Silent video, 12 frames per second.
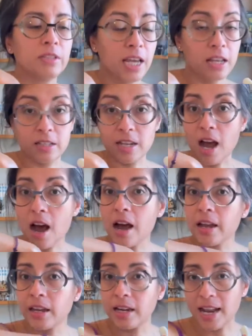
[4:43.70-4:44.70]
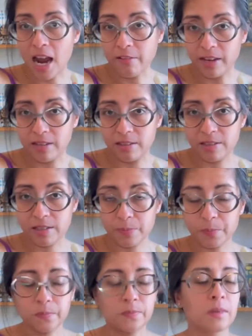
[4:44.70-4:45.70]
entire larynx.
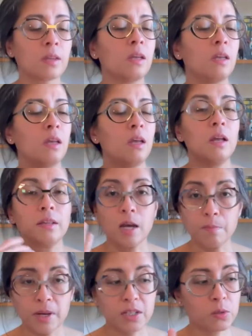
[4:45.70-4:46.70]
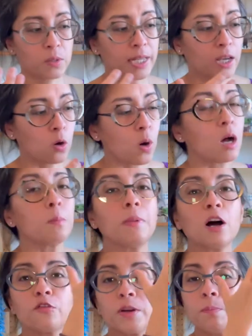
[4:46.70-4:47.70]
There are muscles that go
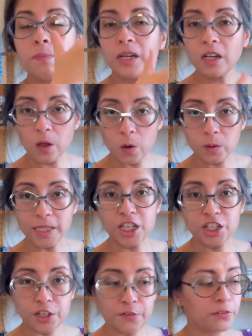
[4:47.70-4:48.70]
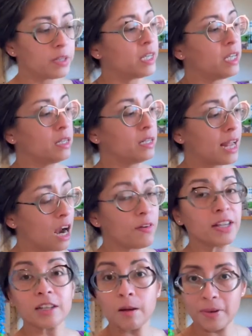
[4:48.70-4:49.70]
above and below that shift the
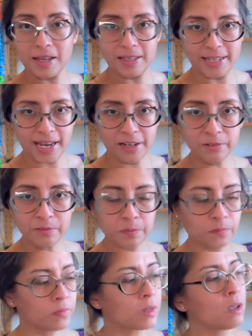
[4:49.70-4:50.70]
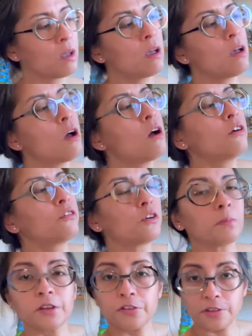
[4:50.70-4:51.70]
larynx up and down.
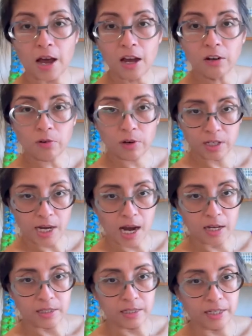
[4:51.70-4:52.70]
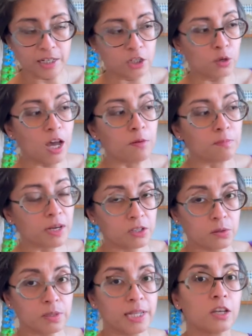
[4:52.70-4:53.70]
From the thyroid cartilage, you have
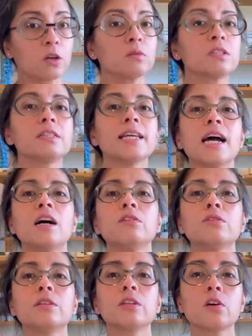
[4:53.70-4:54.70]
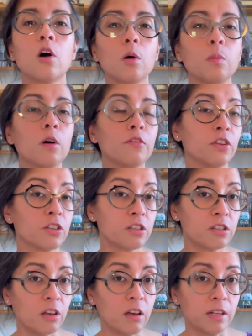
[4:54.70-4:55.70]
muscles that goes down to the top of your
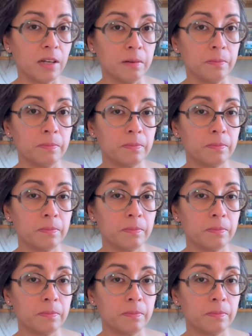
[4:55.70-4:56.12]
sternum.